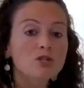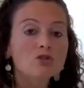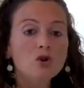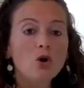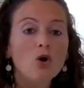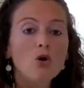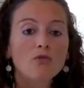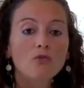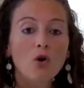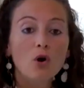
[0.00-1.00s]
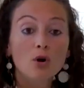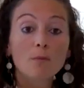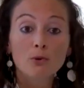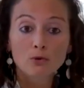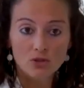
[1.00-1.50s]
we saw
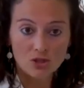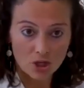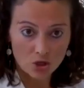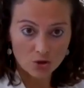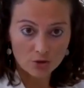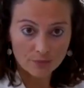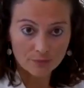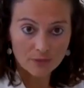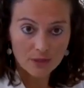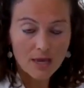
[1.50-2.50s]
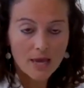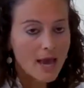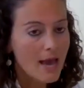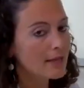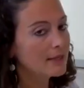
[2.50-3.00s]
for bone station,
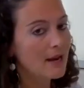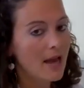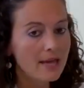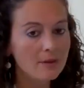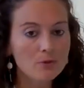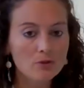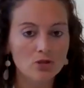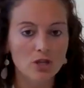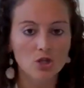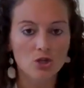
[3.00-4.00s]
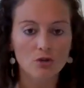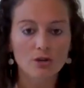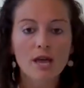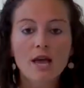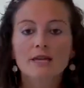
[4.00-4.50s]
and like bone
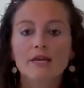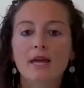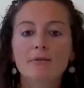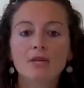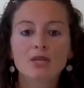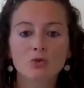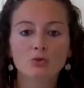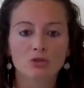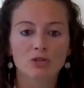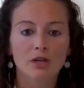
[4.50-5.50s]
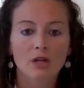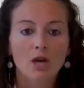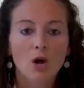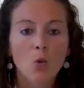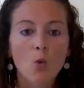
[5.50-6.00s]
station can be used
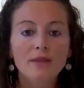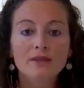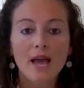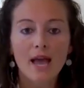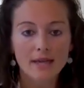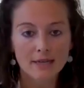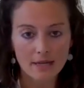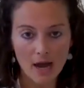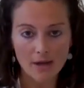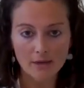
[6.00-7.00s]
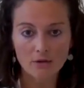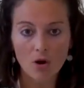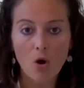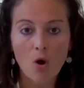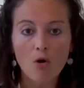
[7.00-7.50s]
with any kind
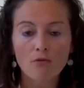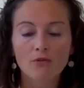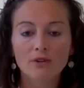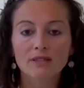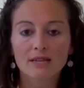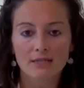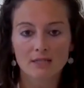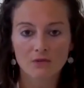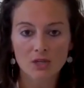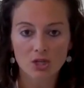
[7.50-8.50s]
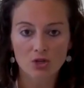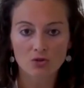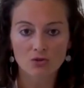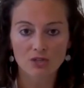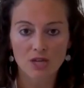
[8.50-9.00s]
of
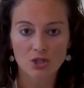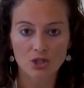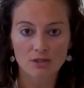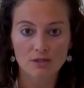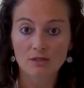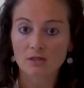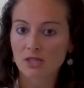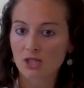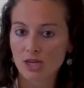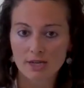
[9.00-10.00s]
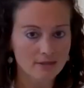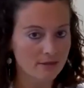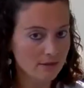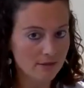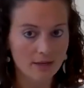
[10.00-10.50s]
decalcification reagents, such
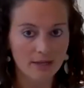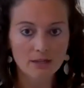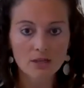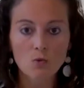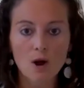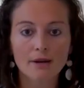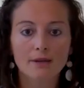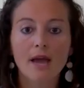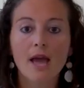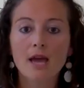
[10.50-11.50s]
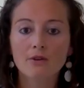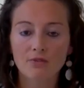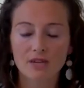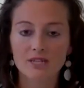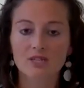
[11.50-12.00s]
as chelating one
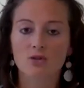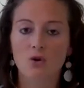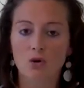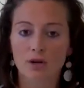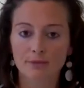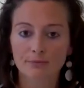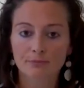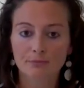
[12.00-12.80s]
and very strong.